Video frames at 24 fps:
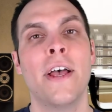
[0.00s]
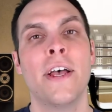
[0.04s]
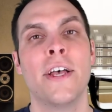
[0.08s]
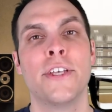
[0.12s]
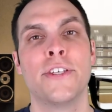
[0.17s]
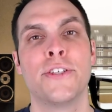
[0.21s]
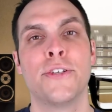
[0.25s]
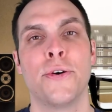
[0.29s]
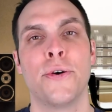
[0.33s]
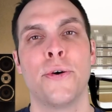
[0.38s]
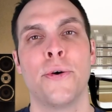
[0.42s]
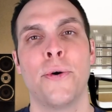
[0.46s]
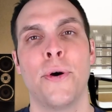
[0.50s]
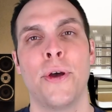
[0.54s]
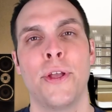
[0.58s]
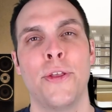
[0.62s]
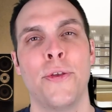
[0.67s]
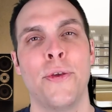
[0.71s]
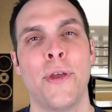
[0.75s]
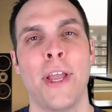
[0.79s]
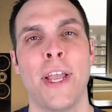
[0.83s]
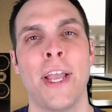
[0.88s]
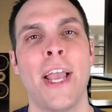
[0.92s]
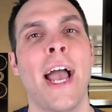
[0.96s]
So
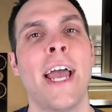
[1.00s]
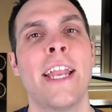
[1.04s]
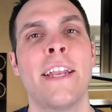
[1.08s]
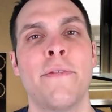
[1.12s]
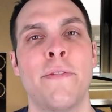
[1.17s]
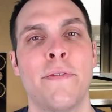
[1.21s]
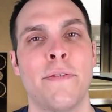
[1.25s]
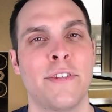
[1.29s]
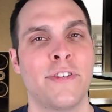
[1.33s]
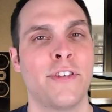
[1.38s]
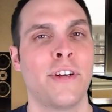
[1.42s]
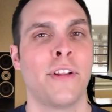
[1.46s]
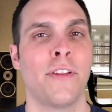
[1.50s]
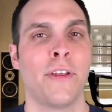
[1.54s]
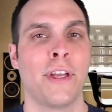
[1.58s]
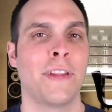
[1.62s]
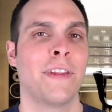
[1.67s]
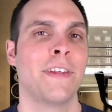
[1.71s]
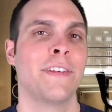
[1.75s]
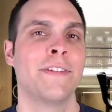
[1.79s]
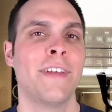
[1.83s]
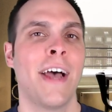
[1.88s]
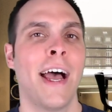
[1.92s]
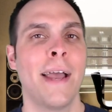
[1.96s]
you can kind of, if you're starting to look
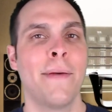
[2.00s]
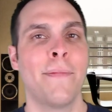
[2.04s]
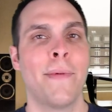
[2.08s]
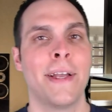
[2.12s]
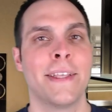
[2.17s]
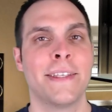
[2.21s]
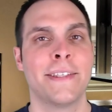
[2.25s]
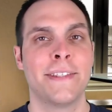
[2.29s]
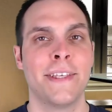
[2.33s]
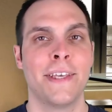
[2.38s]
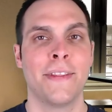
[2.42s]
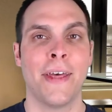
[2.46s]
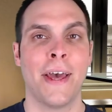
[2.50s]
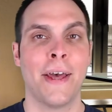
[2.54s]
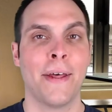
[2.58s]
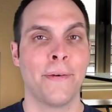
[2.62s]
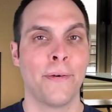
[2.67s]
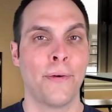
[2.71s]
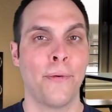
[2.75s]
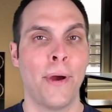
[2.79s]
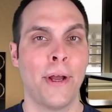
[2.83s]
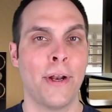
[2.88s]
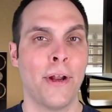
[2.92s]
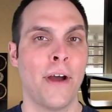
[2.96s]
at these timelines, see that
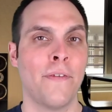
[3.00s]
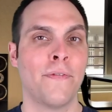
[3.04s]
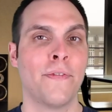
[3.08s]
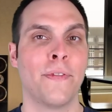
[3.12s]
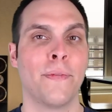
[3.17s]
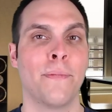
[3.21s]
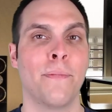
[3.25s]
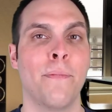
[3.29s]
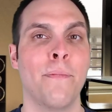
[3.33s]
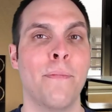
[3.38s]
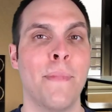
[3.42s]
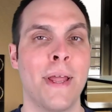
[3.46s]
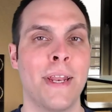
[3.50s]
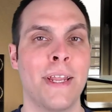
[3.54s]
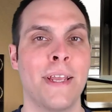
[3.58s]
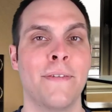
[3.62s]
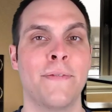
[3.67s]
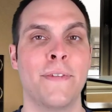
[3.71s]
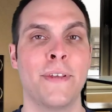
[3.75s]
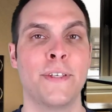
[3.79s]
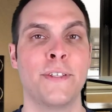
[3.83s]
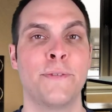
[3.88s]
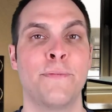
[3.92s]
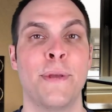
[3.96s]
quite often many
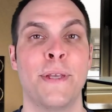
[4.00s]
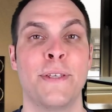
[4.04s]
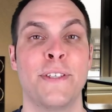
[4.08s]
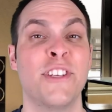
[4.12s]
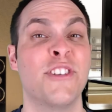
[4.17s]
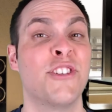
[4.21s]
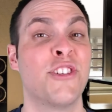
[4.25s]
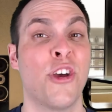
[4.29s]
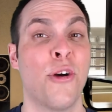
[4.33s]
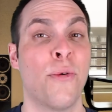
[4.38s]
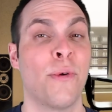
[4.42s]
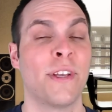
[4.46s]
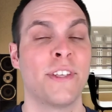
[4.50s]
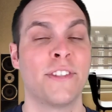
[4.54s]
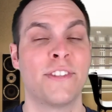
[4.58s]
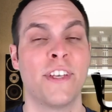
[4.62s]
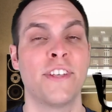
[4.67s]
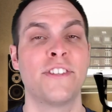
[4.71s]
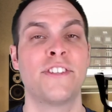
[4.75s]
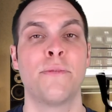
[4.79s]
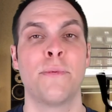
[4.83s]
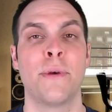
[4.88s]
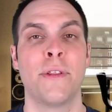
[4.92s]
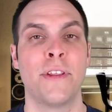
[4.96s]
of these species
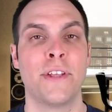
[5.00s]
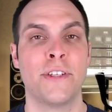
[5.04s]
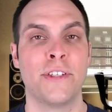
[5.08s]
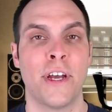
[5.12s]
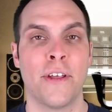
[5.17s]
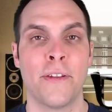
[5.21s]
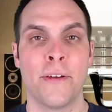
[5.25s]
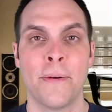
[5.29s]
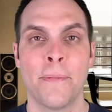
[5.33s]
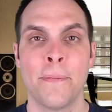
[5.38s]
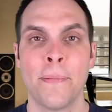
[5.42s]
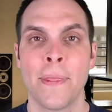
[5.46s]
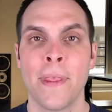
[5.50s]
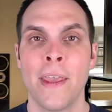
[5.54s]
coexisted with each other.